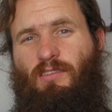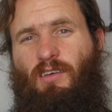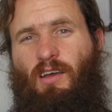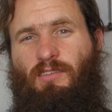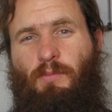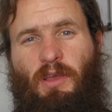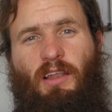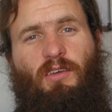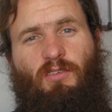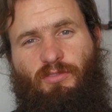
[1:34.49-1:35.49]
I typically
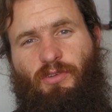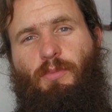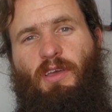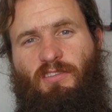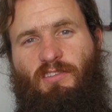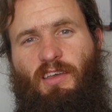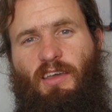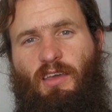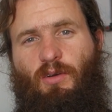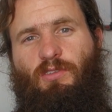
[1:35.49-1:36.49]
use
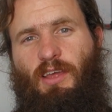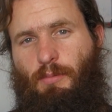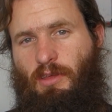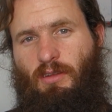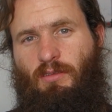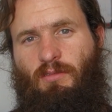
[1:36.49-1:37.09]
FreeBSD or Debian.